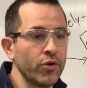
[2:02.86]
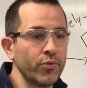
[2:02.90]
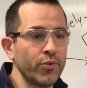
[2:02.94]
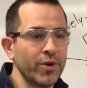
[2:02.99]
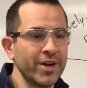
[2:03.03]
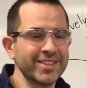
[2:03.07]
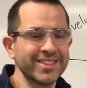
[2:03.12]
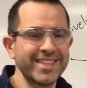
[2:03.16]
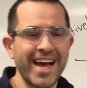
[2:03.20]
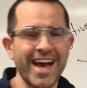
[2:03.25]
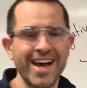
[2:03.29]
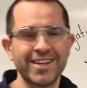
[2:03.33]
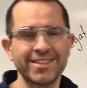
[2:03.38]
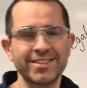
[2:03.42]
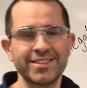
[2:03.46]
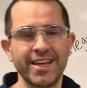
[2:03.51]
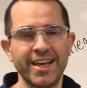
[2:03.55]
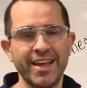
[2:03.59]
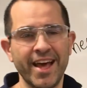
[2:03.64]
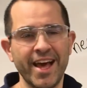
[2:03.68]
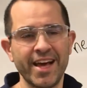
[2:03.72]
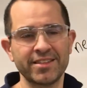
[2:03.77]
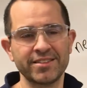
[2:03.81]
one is
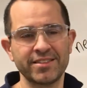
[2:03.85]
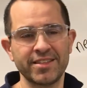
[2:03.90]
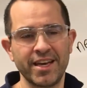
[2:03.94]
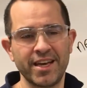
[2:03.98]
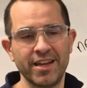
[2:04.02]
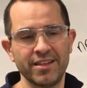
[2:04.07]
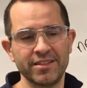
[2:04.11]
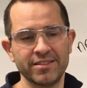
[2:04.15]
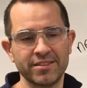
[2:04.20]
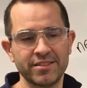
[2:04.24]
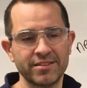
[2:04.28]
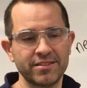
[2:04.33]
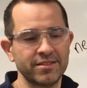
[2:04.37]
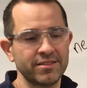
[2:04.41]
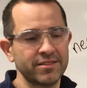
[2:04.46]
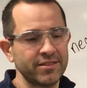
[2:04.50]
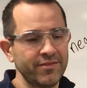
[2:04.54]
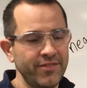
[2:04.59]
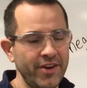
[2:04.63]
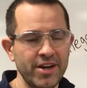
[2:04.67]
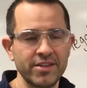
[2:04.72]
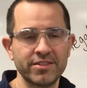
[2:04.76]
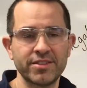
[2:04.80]
hexane. Hexane is
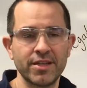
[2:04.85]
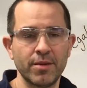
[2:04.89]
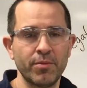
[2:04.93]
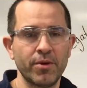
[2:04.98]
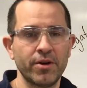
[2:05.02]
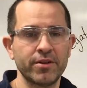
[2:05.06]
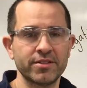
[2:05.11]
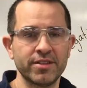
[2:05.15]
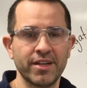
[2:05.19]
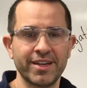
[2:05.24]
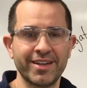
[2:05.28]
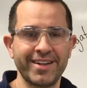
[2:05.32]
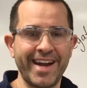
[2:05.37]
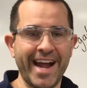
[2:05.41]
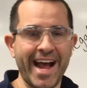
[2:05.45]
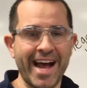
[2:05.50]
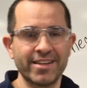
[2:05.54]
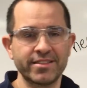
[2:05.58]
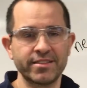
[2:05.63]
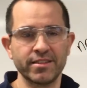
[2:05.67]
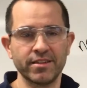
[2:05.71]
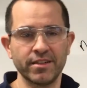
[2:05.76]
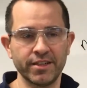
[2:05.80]
very similar to like
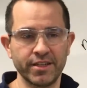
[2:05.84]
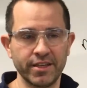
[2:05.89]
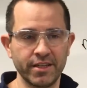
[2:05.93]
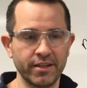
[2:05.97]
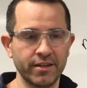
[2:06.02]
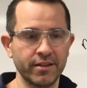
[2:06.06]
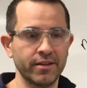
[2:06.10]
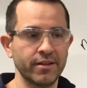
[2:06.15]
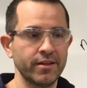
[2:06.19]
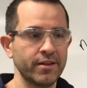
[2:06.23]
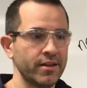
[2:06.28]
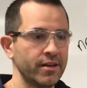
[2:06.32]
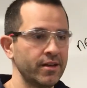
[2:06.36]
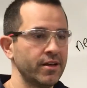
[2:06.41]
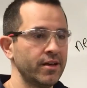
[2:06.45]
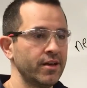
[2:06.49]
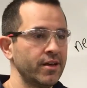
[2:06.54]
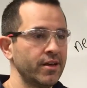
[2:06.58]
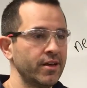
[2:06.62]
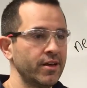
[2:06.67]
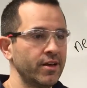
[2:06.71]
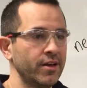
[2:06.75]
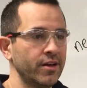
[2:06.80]
gasoline.
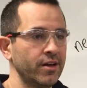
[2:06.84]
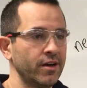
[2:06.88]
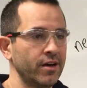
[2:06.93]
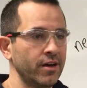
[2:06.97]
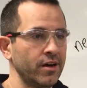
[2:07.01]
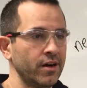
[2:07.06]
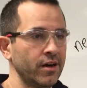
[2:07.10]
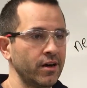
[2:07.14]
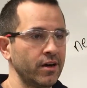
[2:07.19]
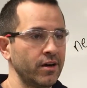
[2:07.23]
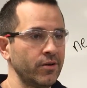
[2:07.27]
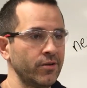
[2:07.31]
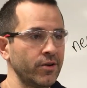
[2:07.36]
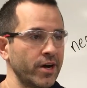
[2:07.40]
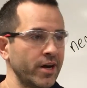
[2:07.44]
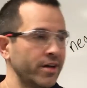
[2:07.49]
All right,